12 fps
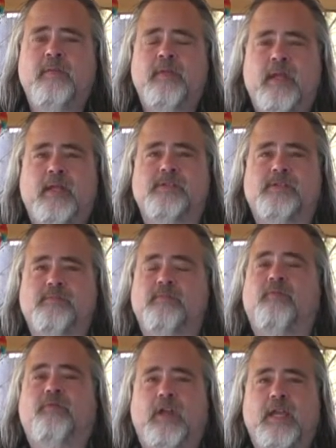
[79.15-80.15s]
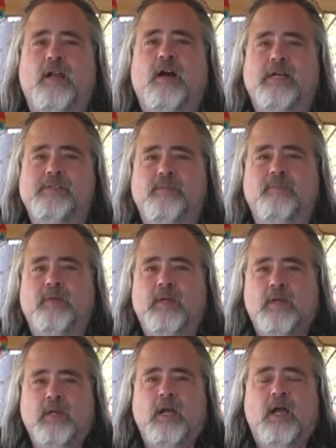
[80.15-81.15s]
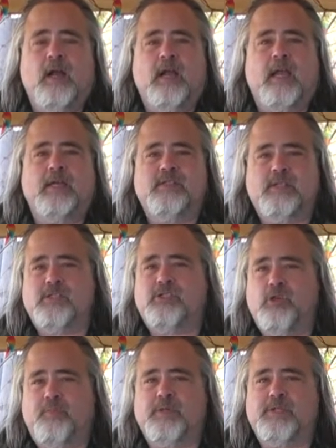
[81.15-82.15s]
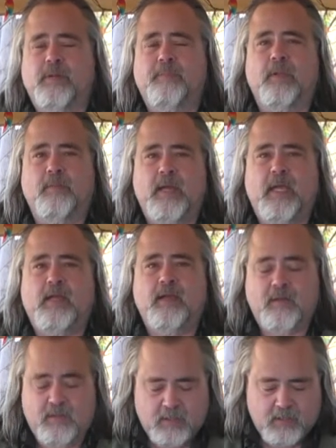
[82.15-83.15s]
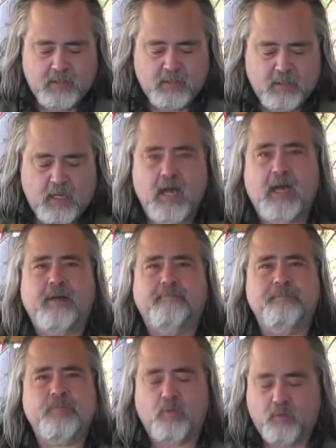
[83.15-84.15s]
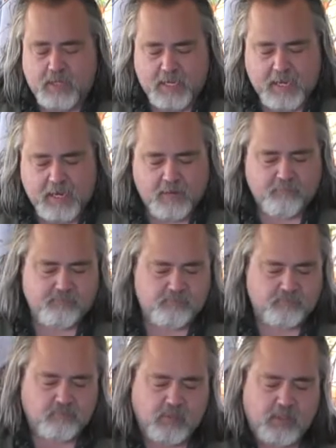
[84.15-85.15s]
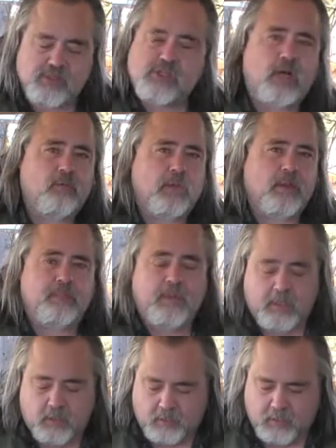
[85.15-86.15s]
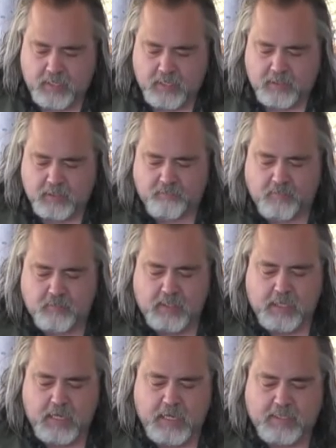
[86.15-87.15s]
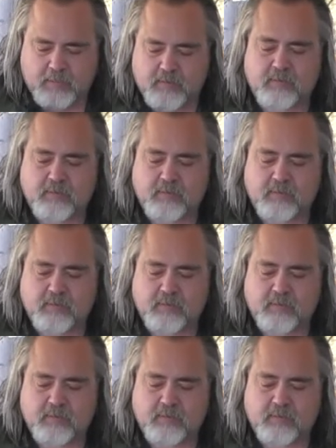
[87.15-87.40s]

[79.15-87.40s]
that is freaking awesome. All right guys, this is super simple to make. Um, we have, we're gonna start with the butter, and I've already got